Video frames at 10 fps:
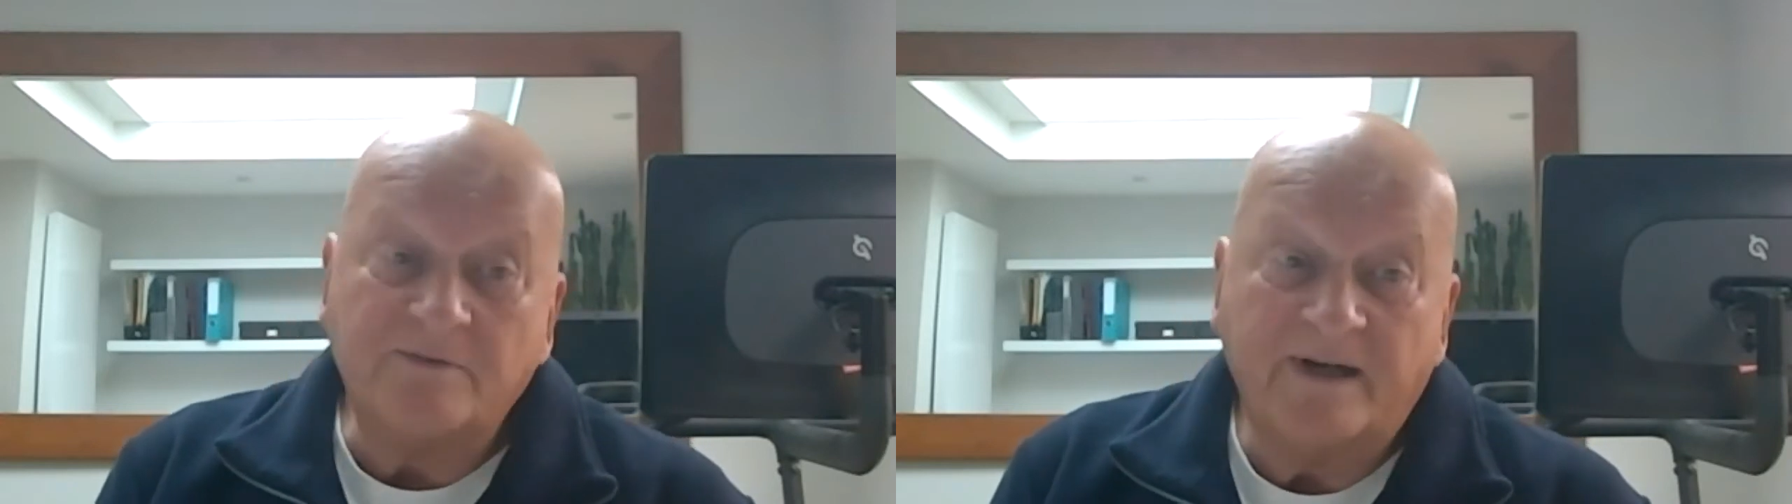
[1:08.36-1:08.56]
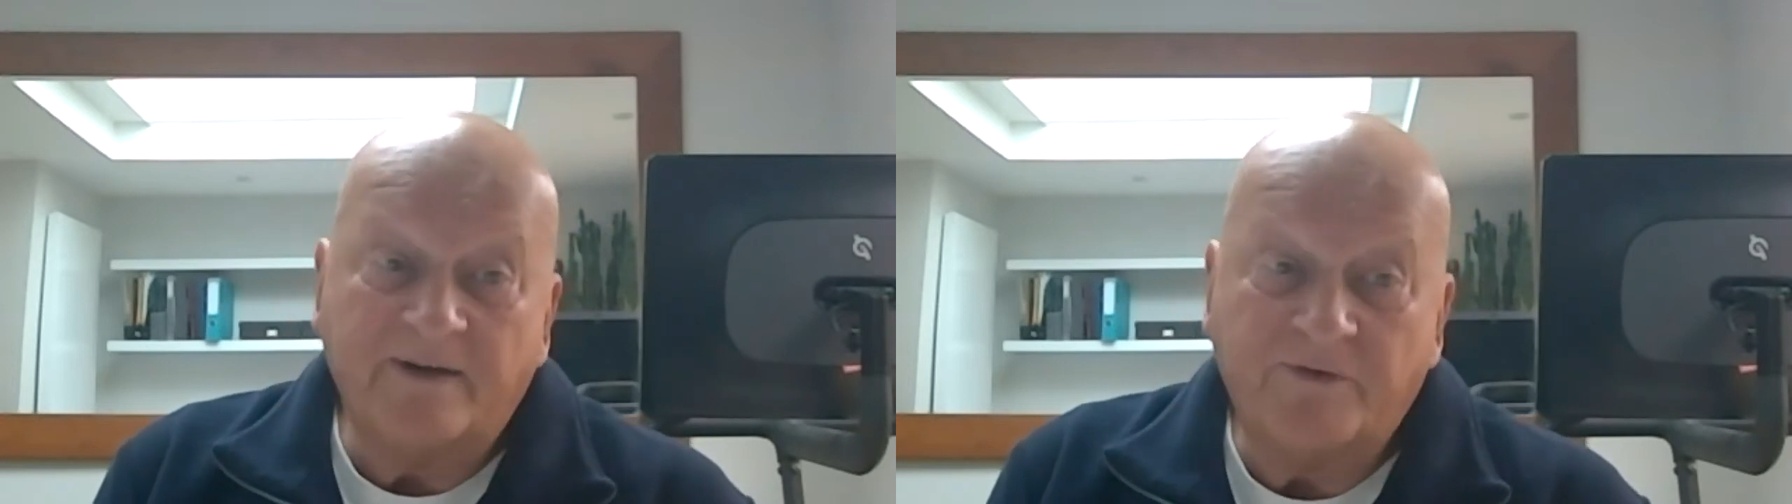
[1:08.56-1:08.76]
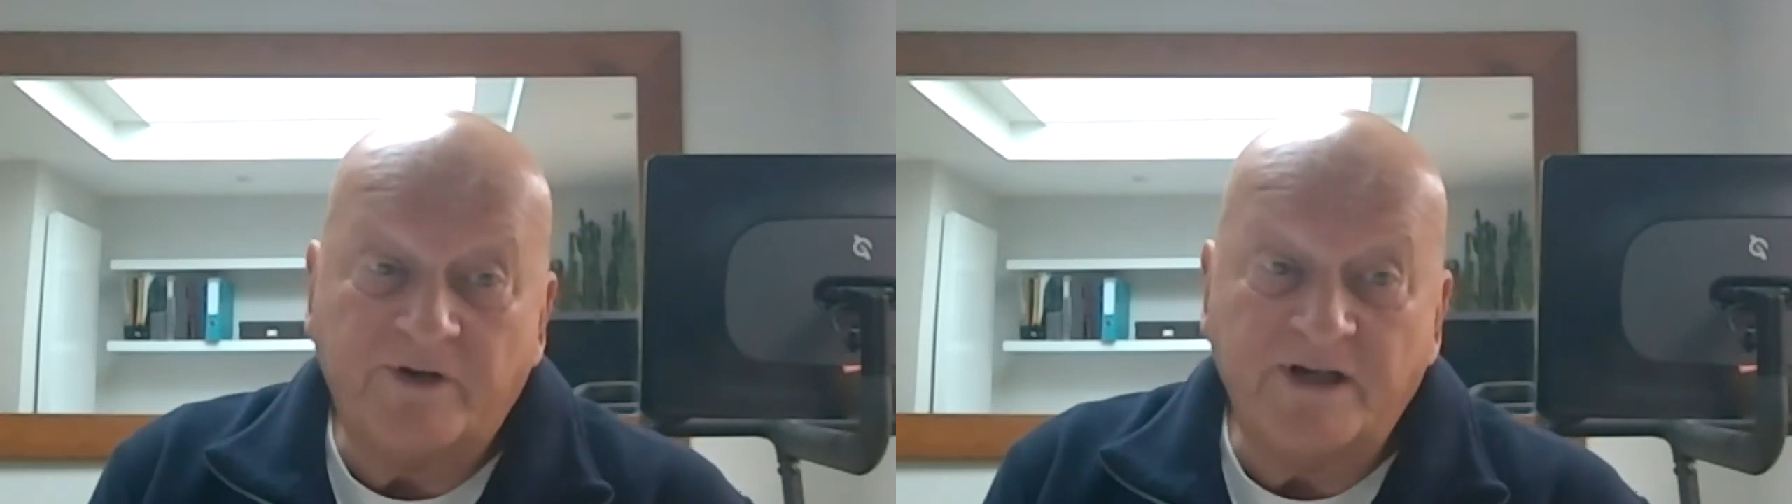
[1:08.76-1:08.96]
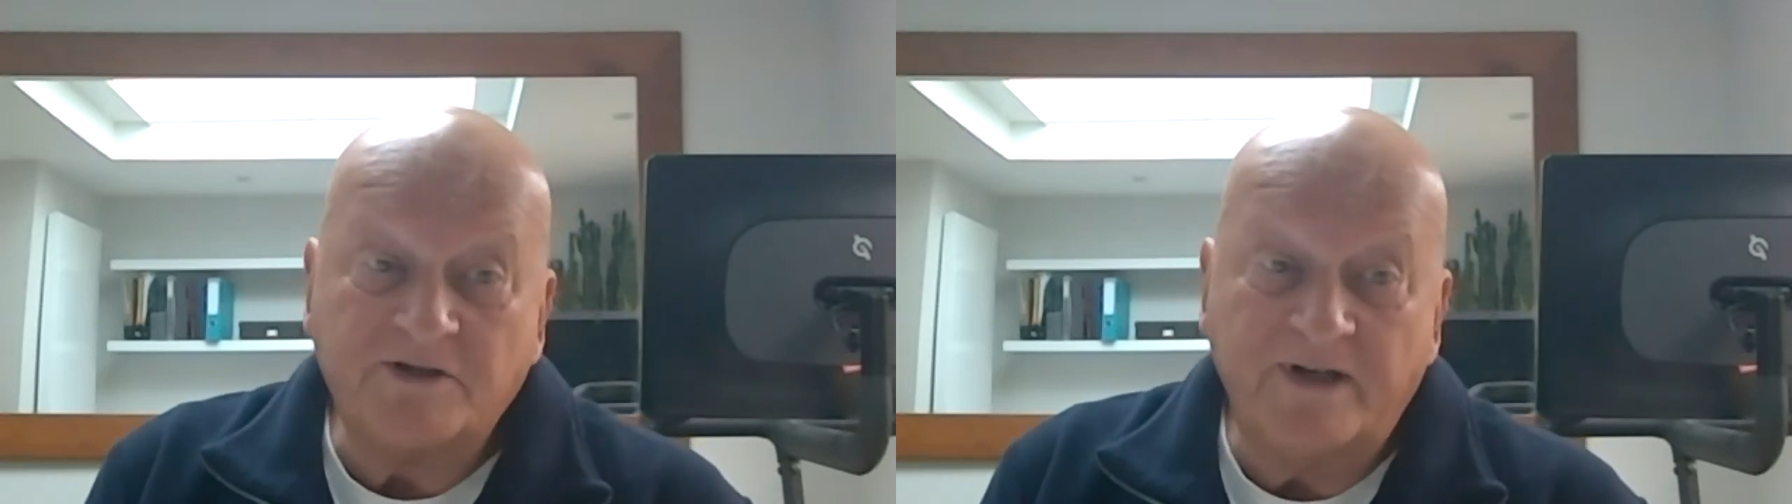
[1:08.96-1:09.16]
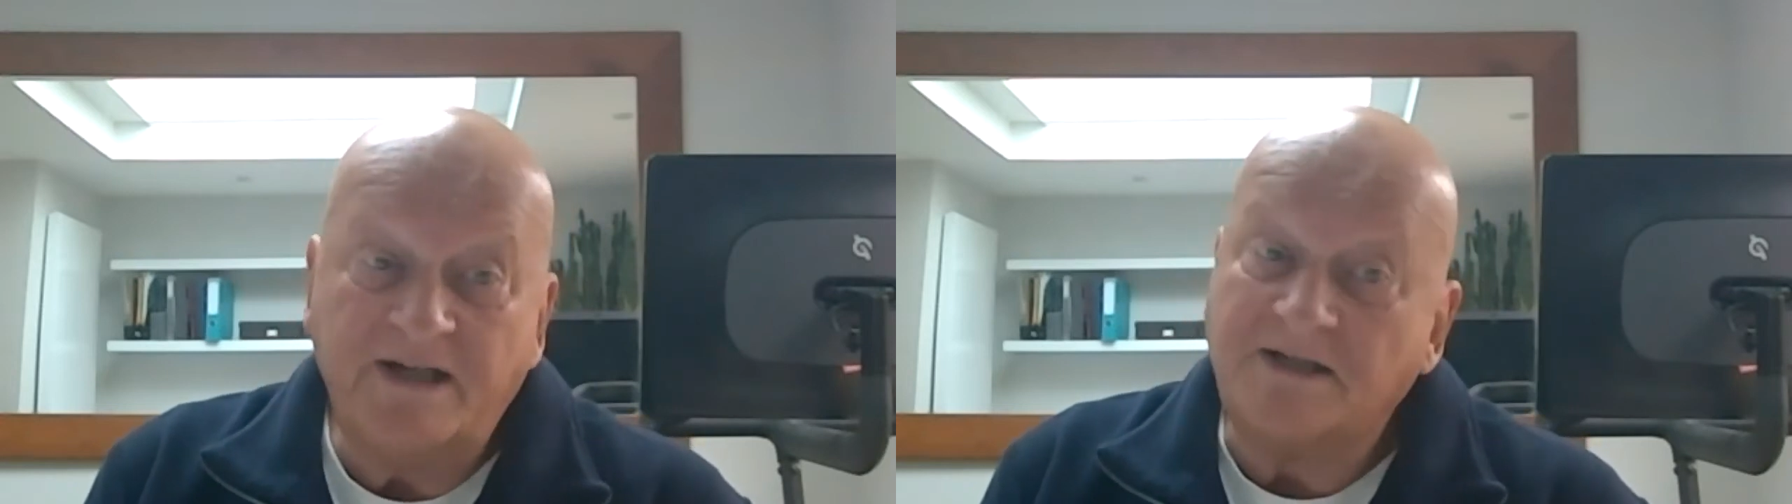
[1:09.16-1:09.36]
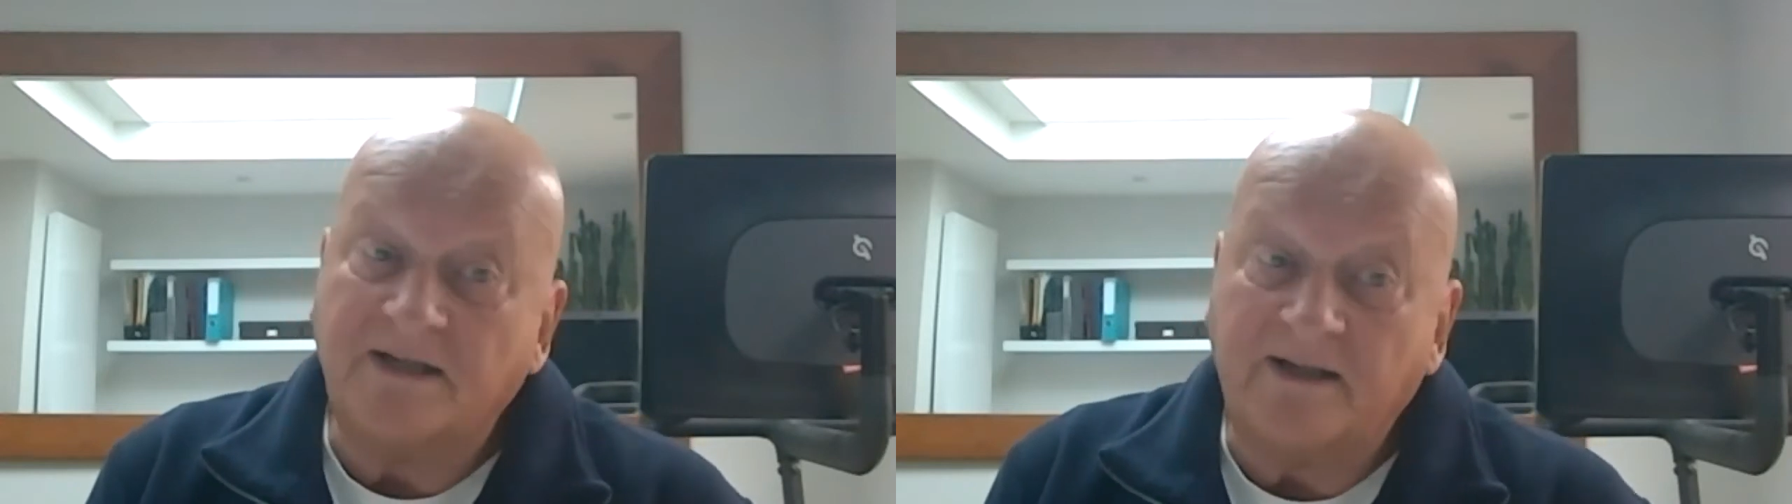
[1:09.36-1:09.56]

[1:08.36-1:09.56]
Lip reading: We have 3 screens in